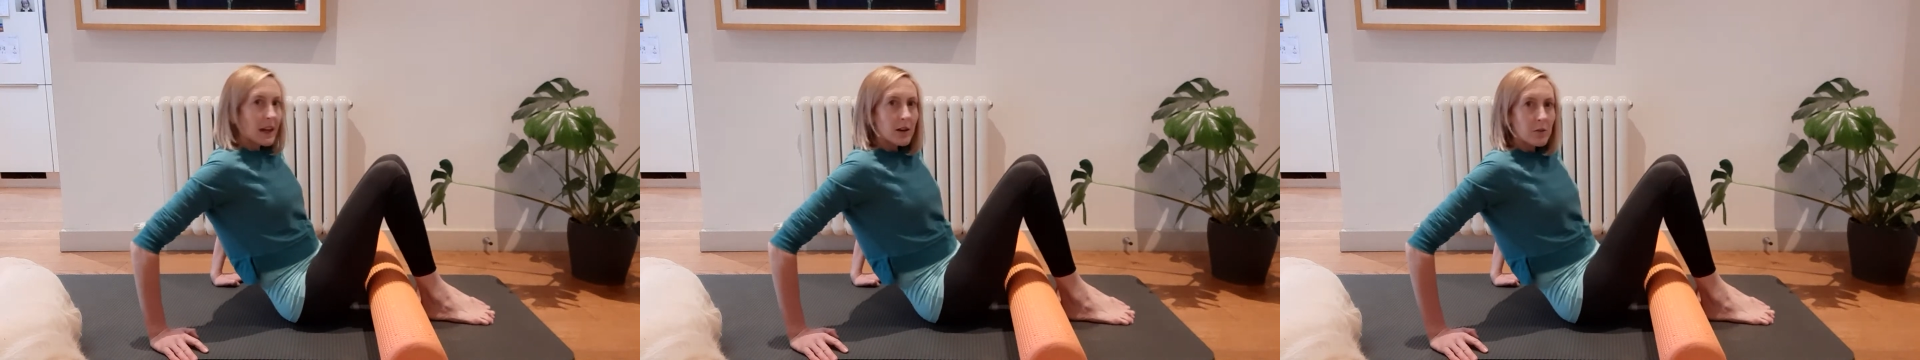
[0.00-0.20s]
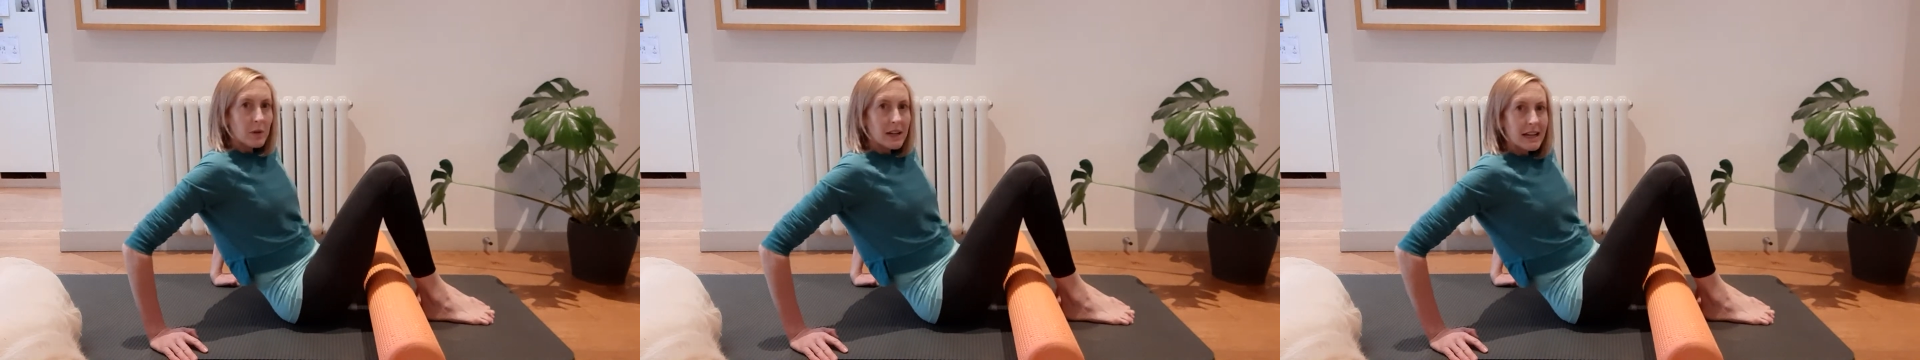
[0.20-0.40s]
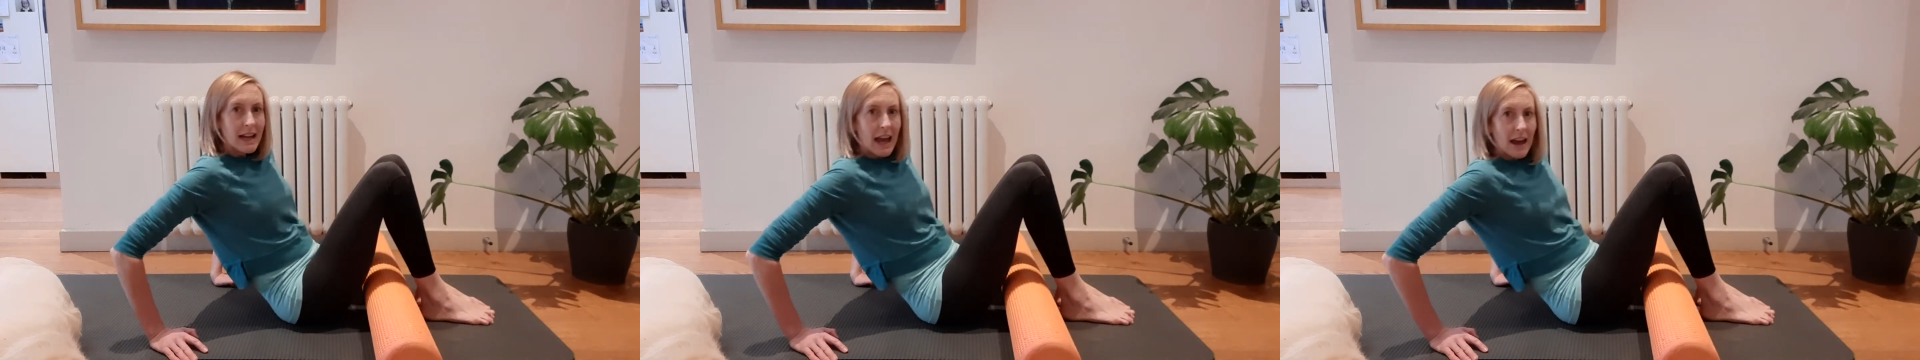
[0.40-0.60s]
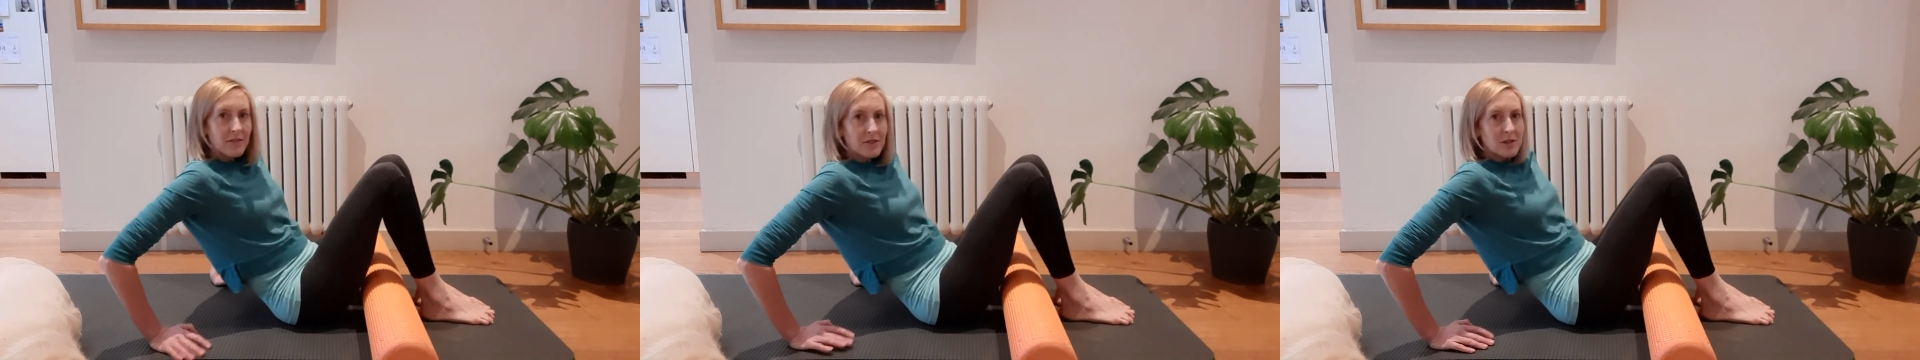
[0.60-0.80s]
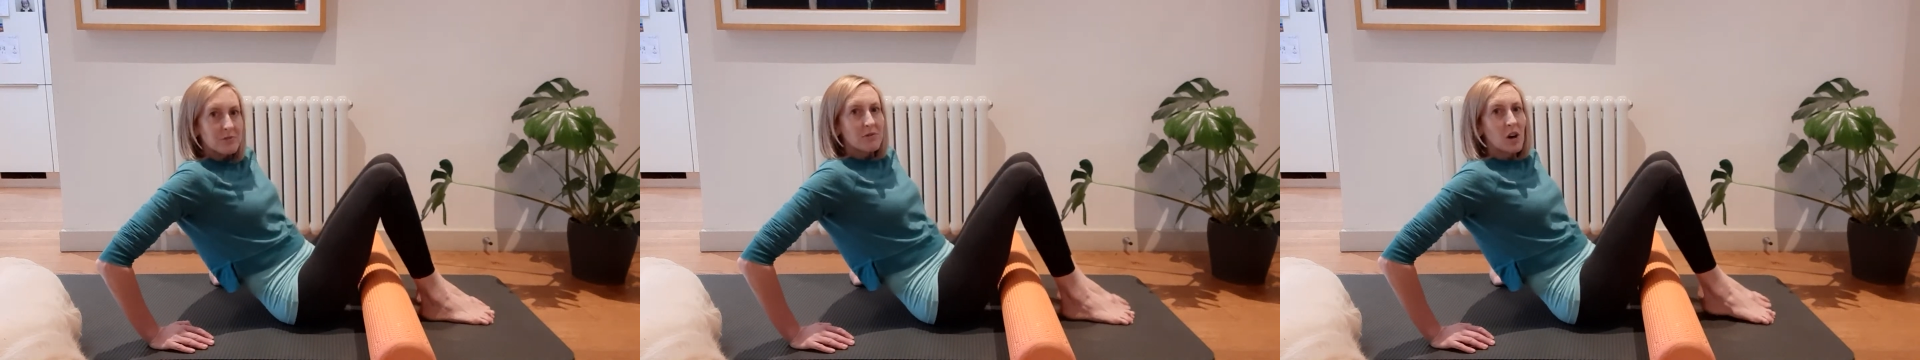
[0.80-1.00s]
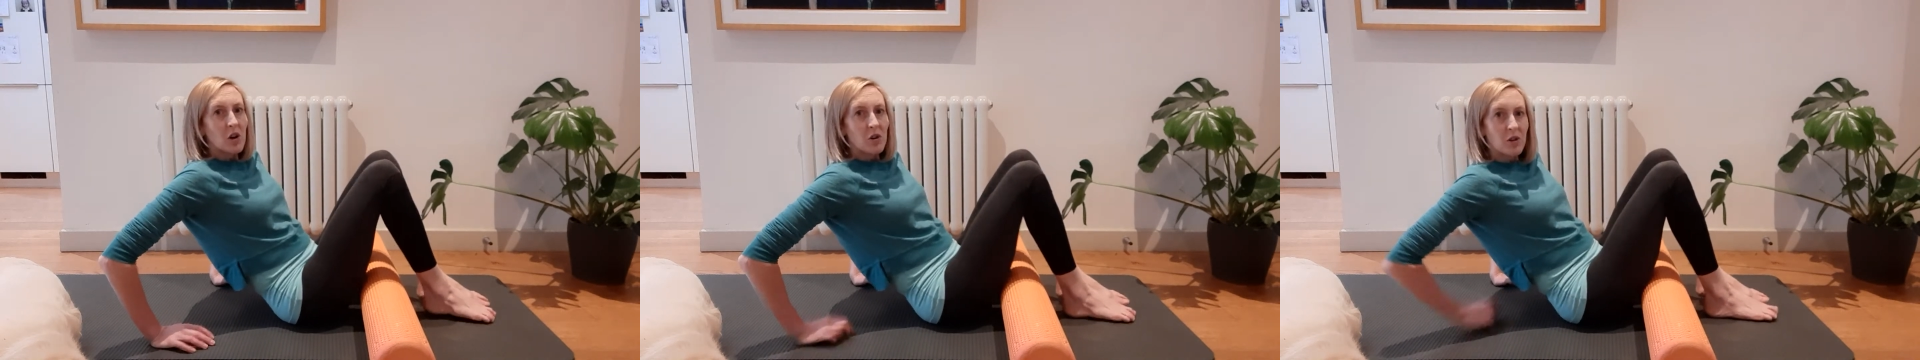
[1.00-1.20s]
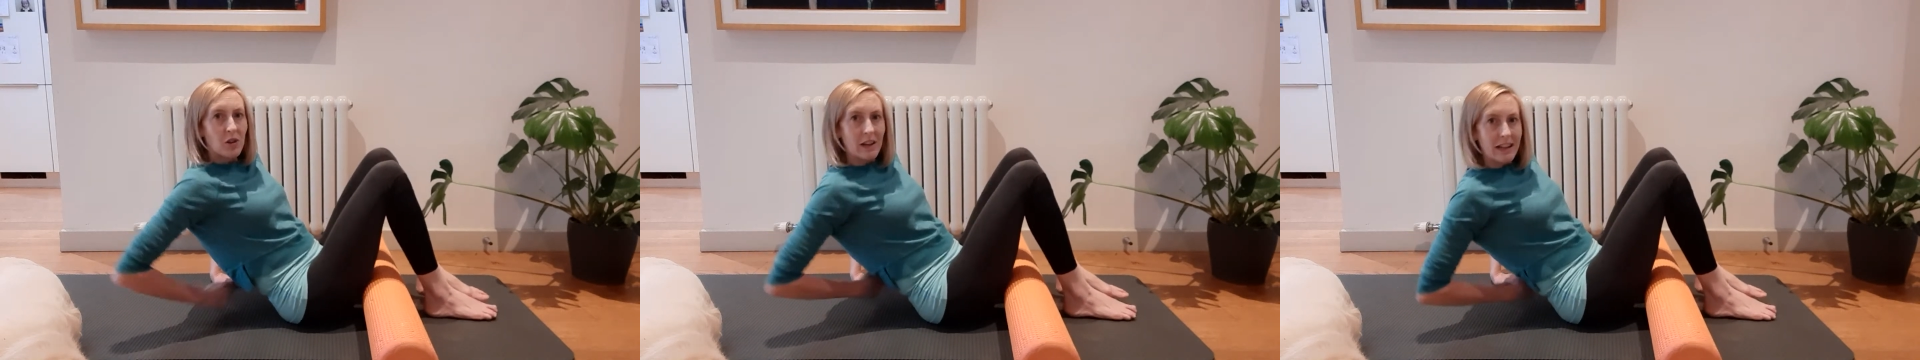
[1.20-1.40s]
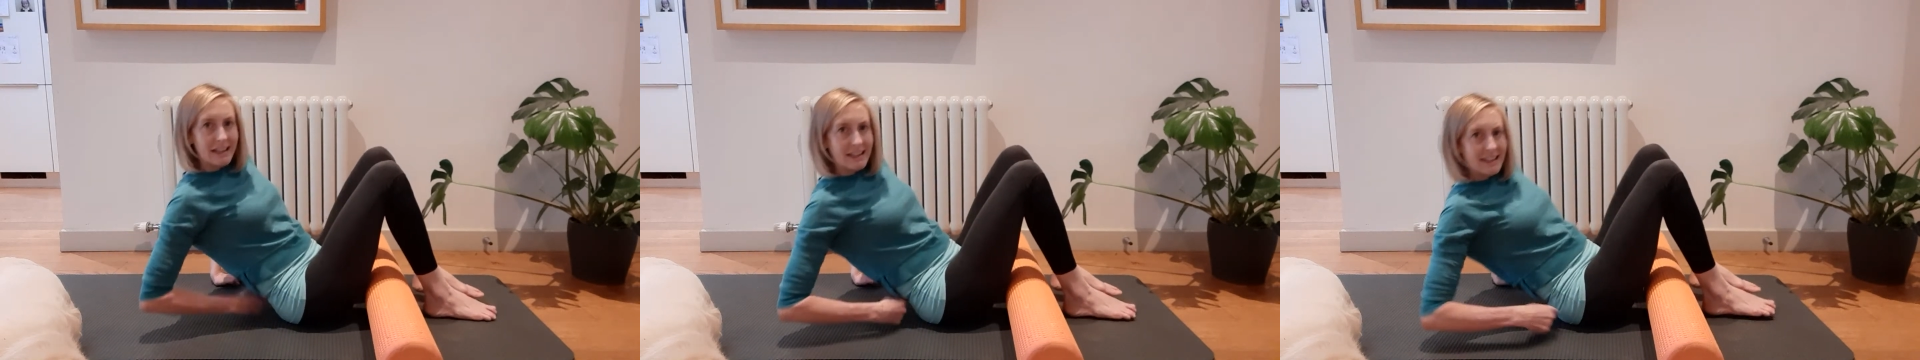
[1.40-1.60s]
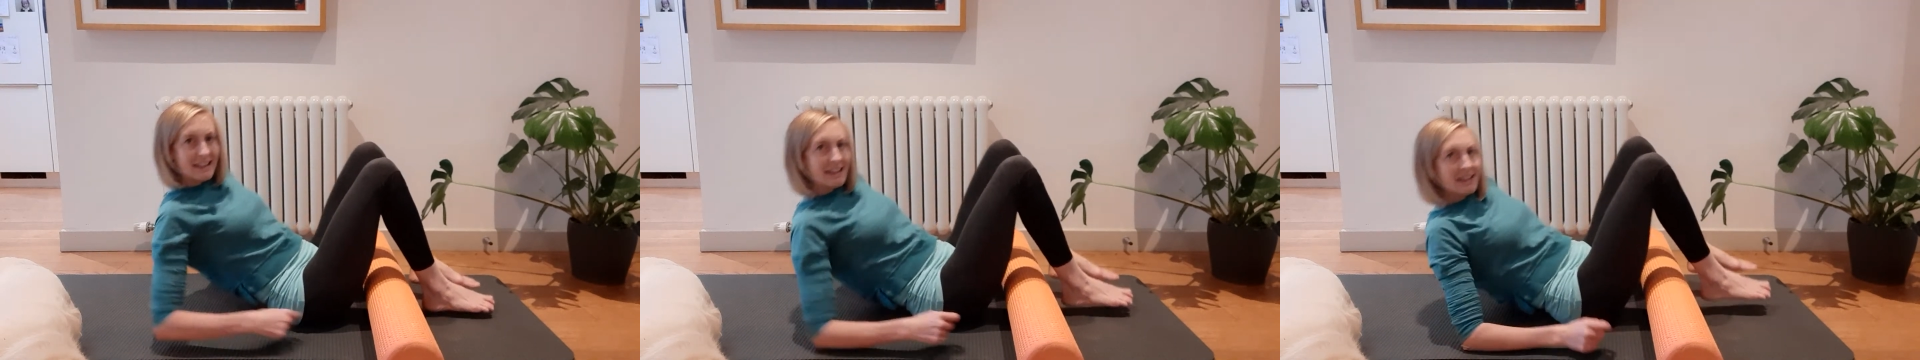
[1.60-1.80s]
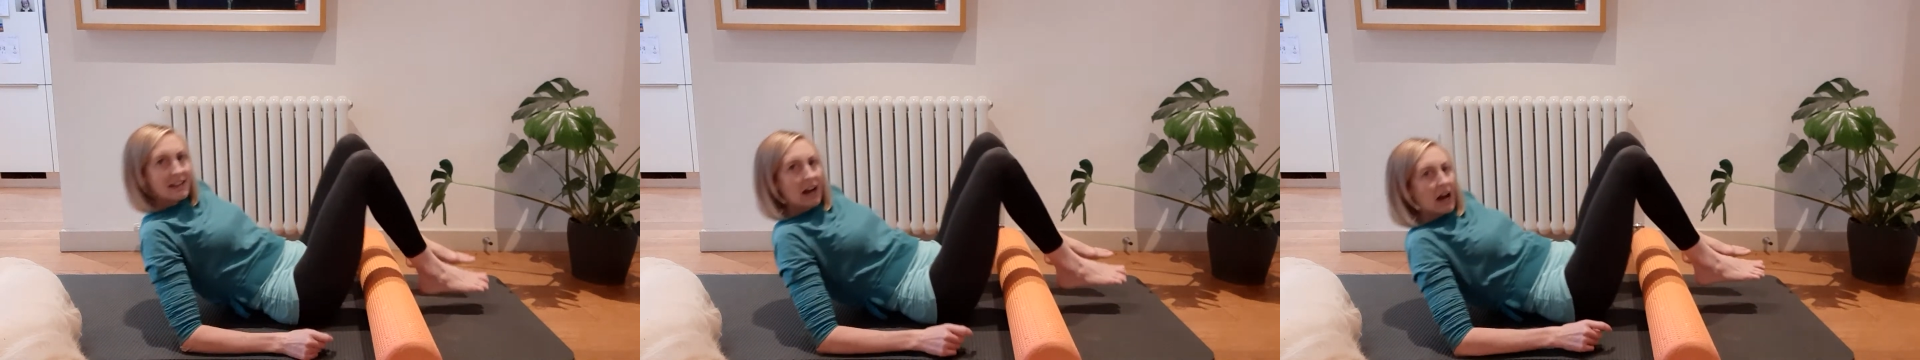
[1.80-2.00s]
We never roll
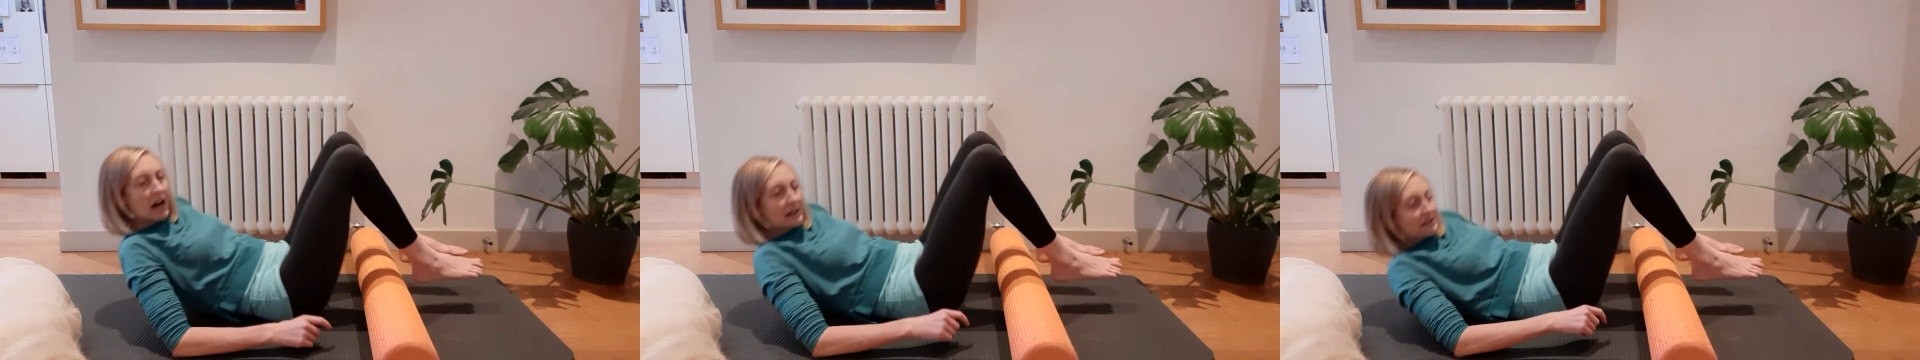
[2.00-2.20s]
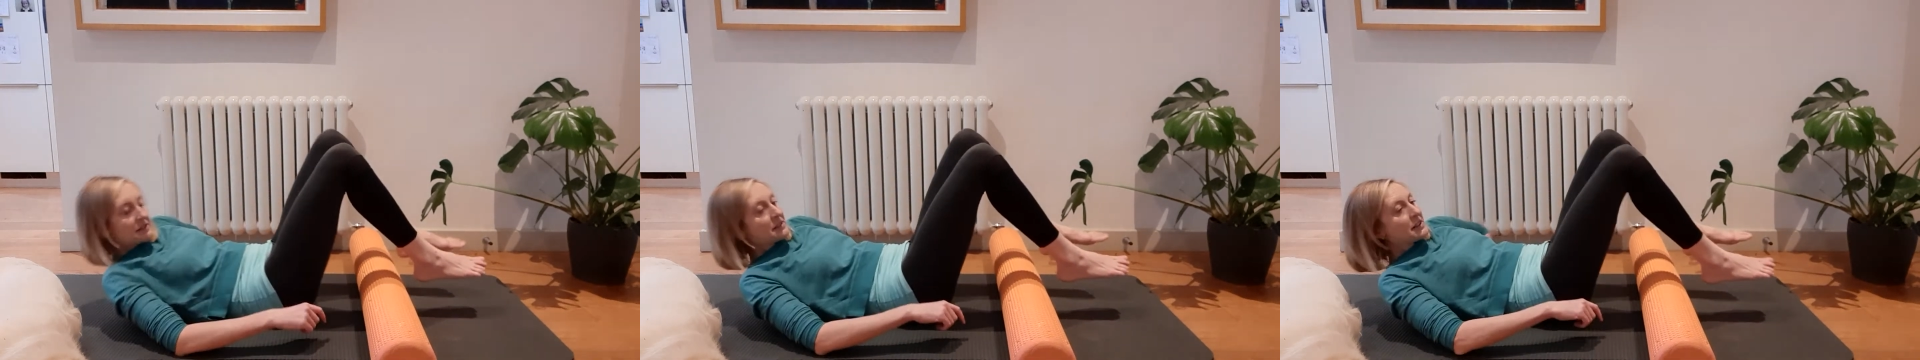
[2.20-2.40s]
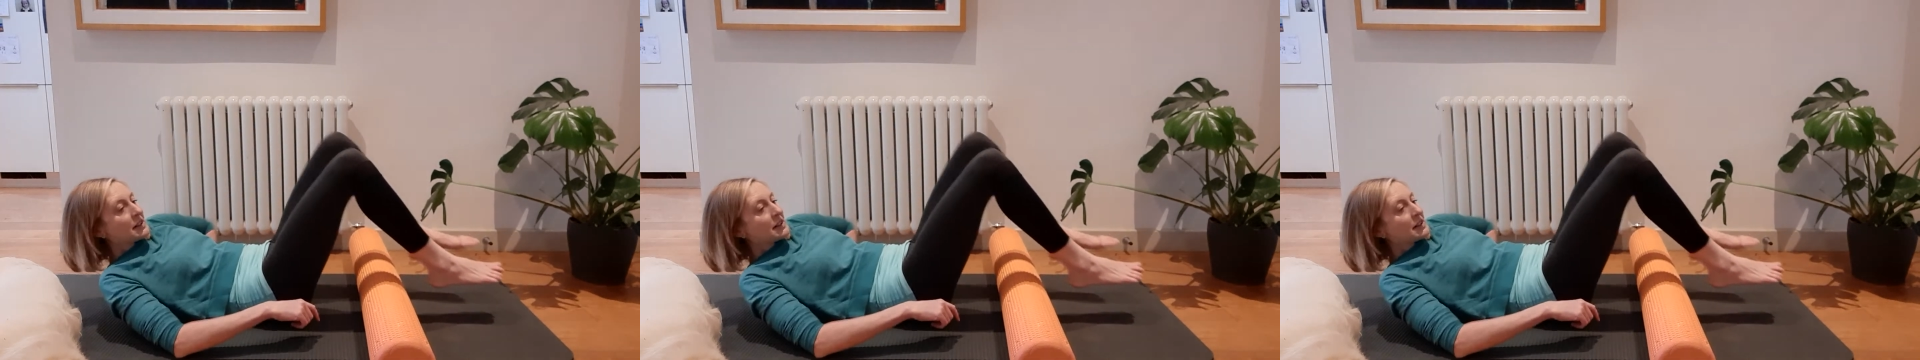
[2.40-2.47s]
onto the